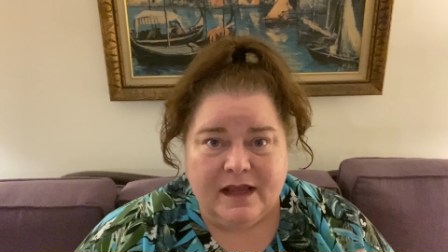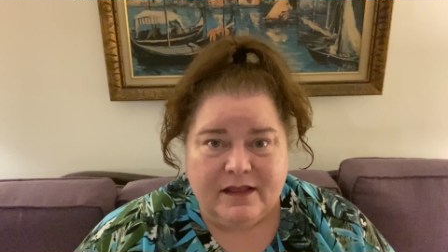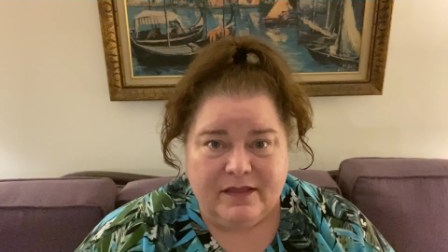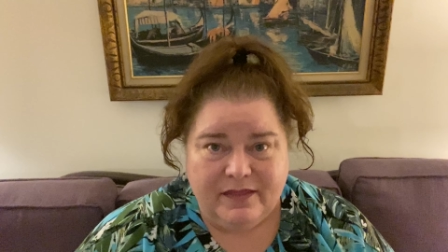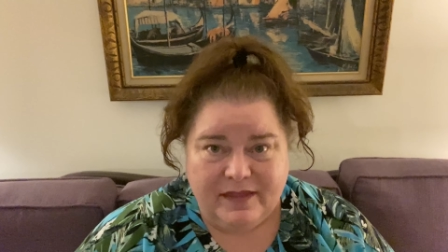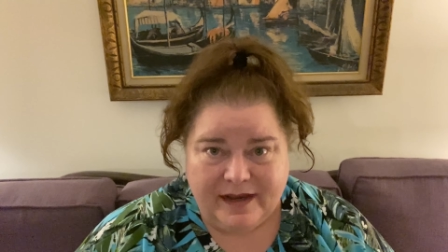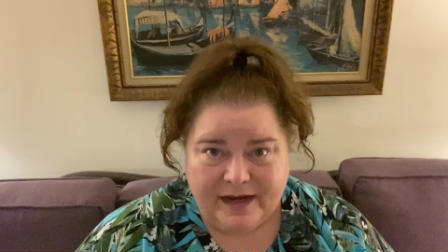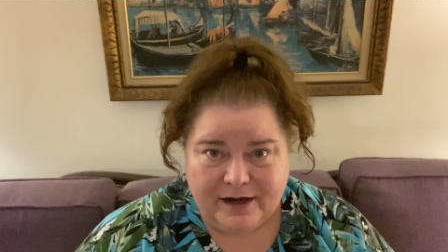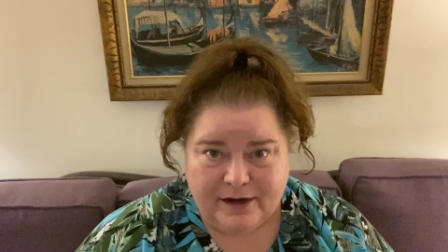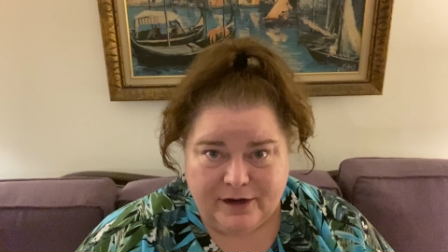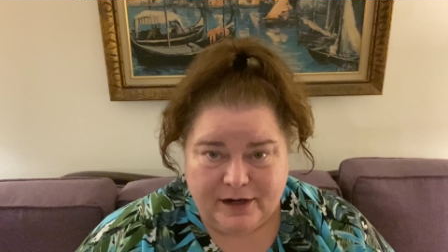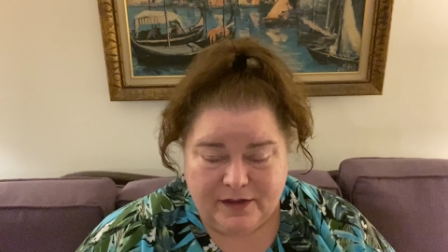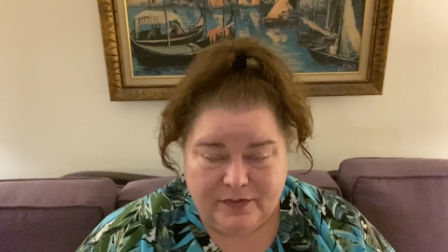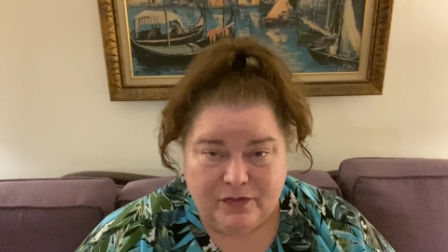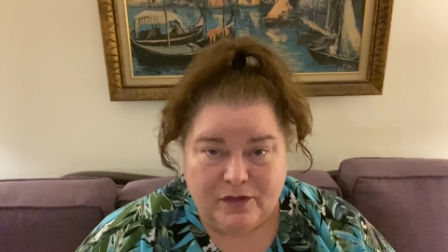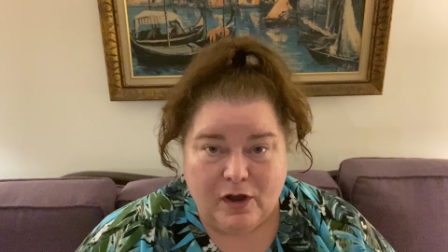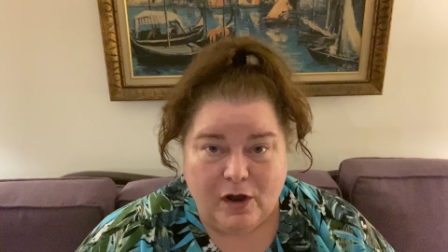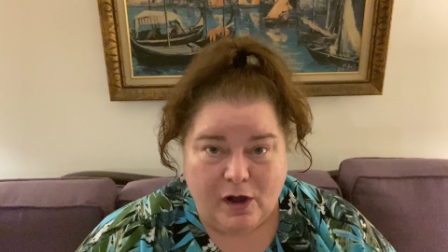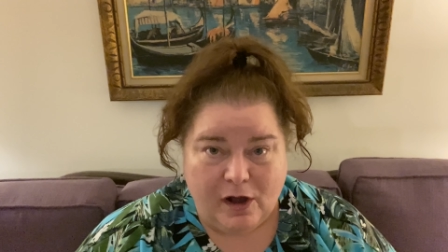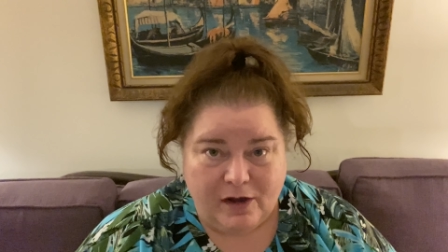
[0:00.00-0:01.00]
there in
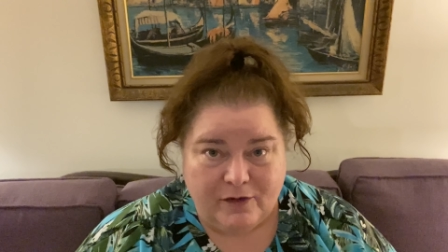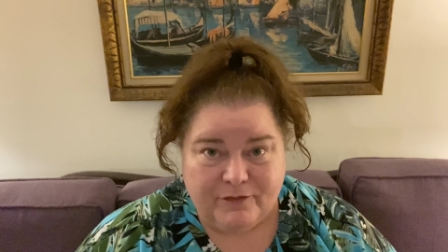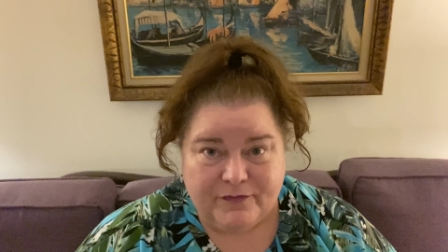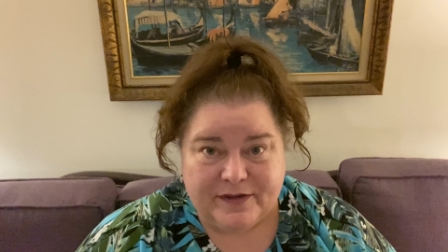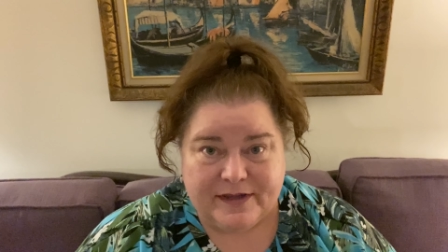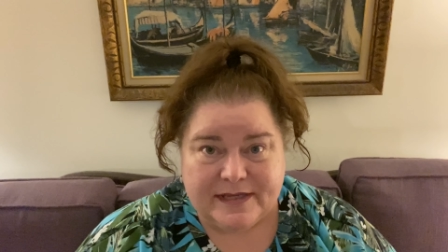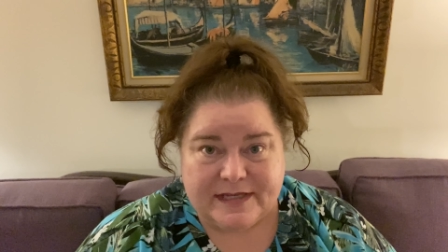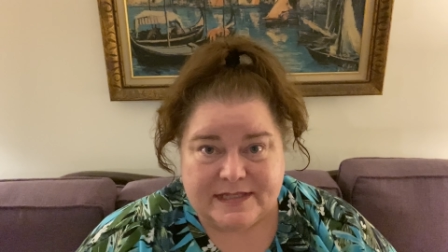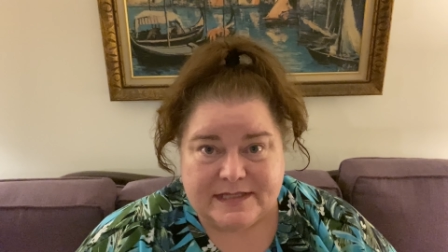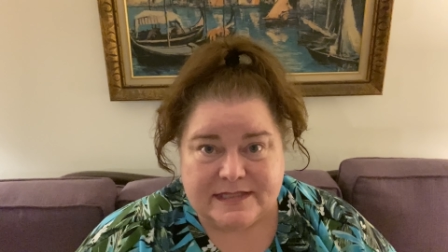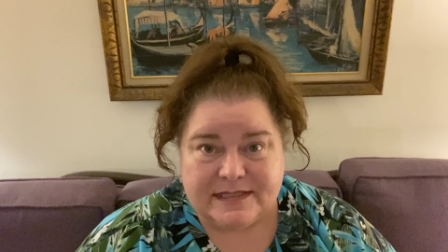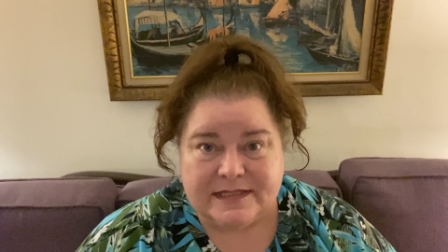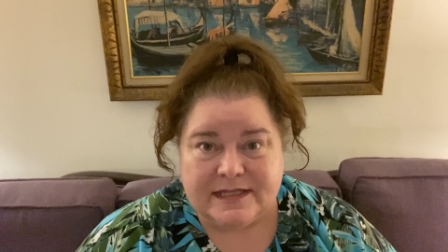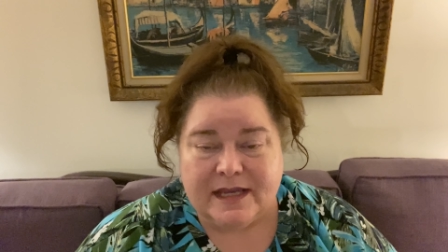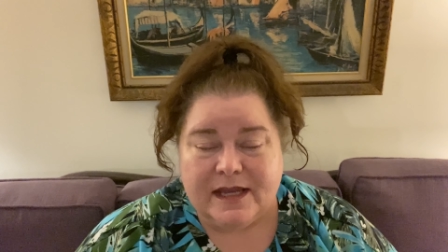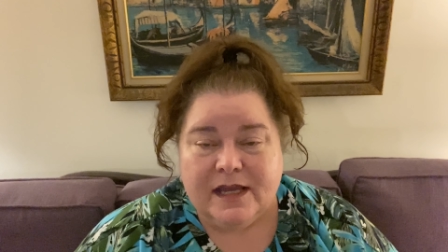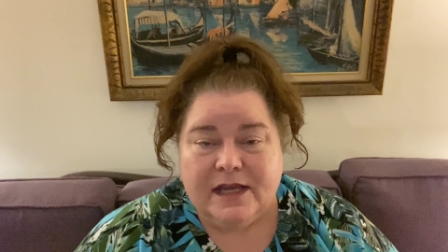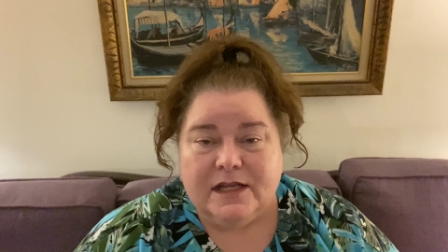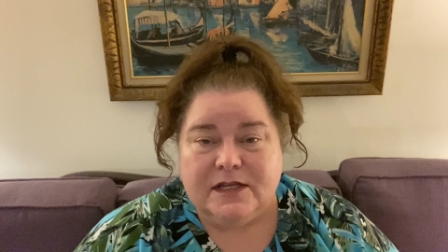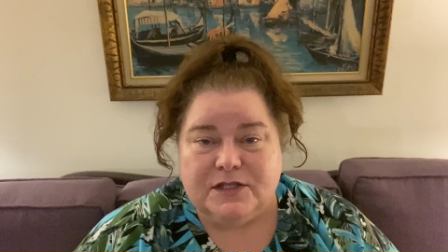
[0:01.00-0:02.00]
the office
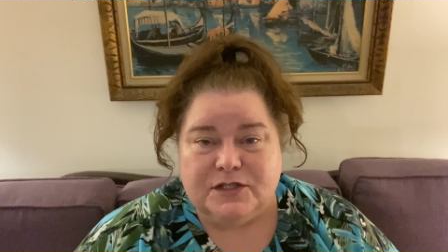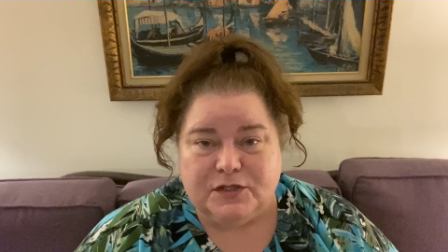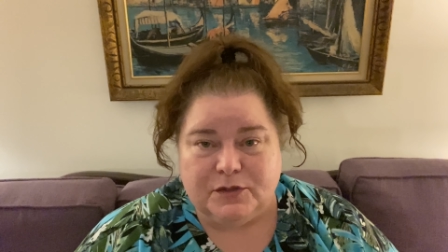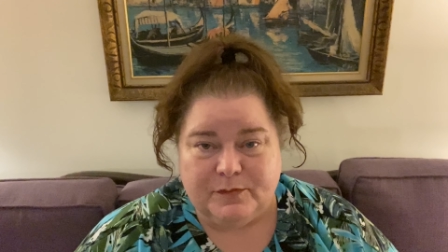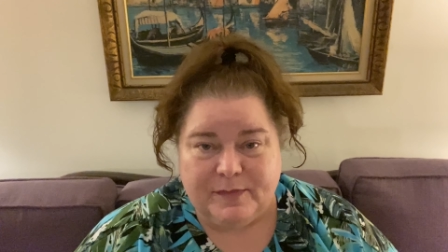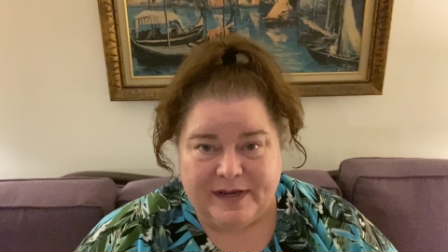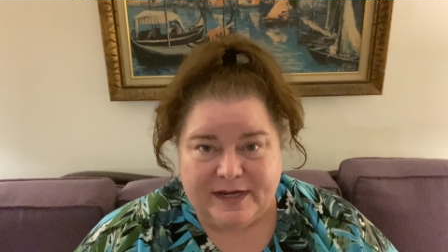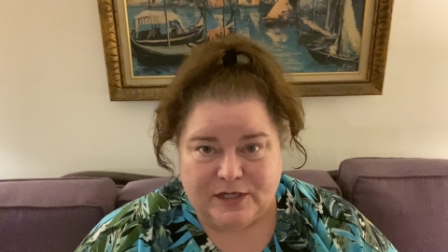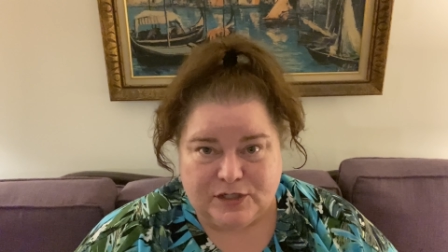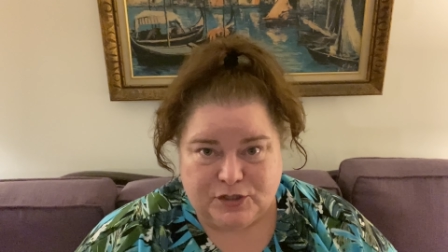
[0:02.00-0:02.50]
to make